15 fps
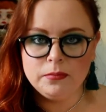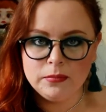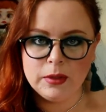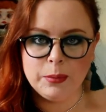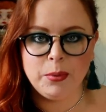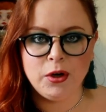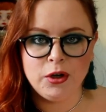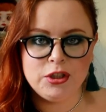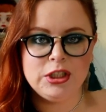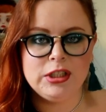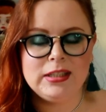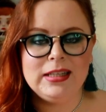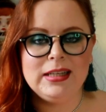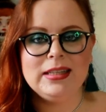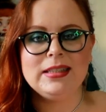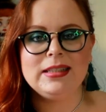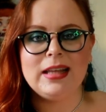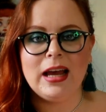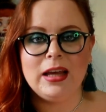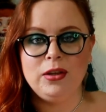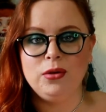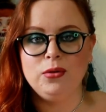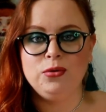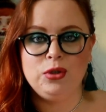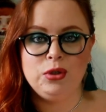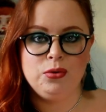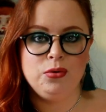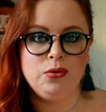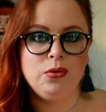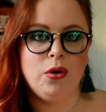the purchases that you
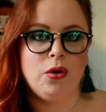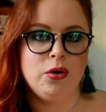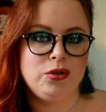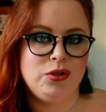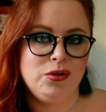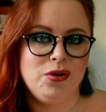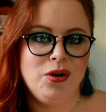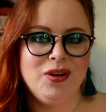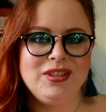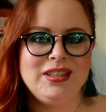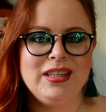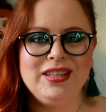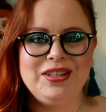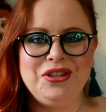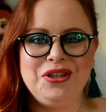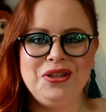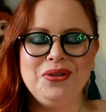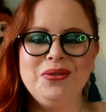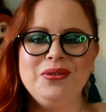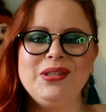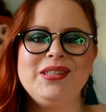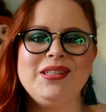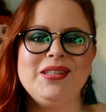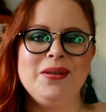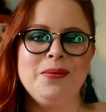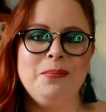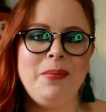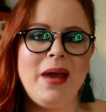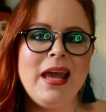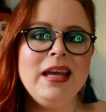do or do not choose to
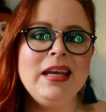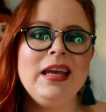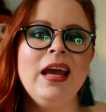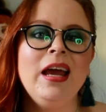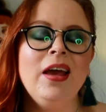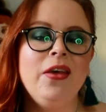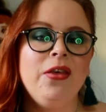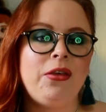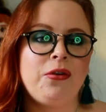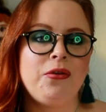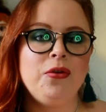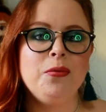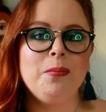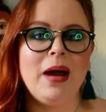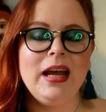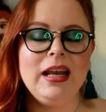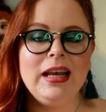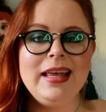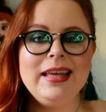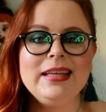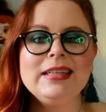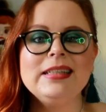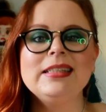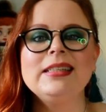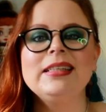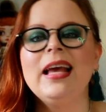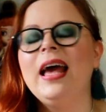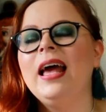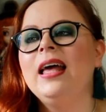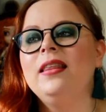make through my
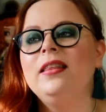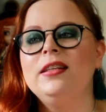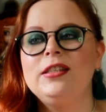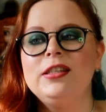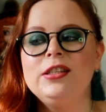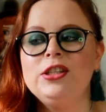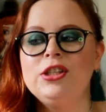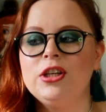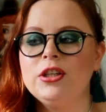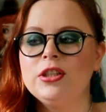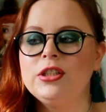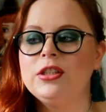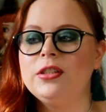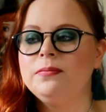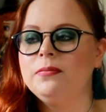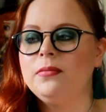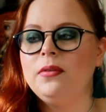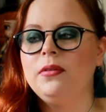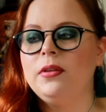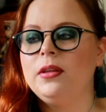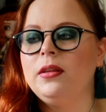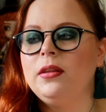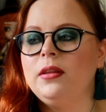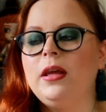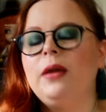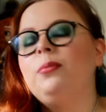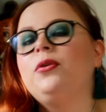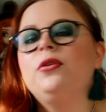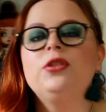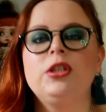links. This is just, they
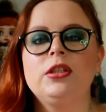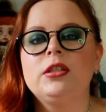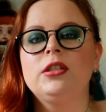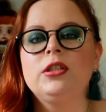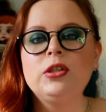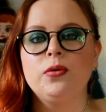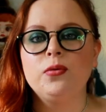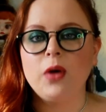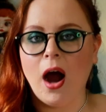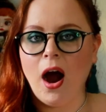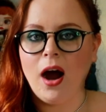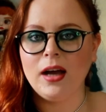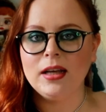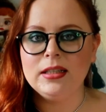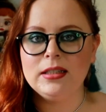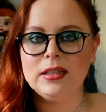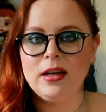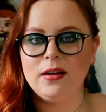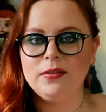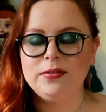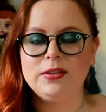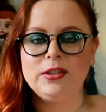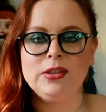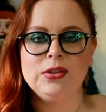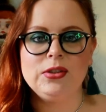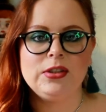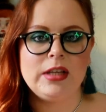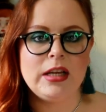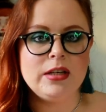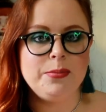were just so kind enough to
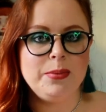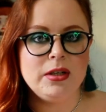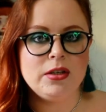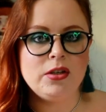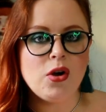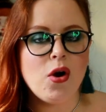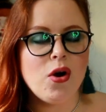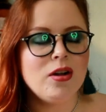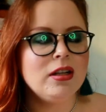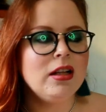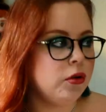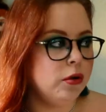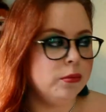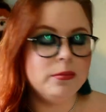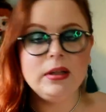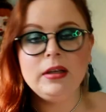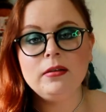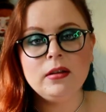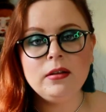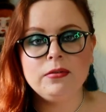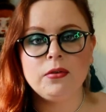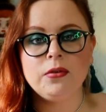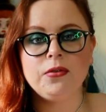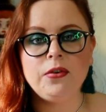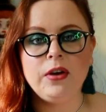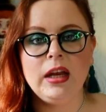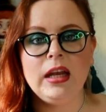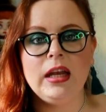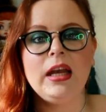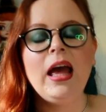send me a doll completely for
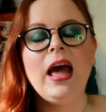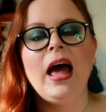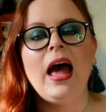free,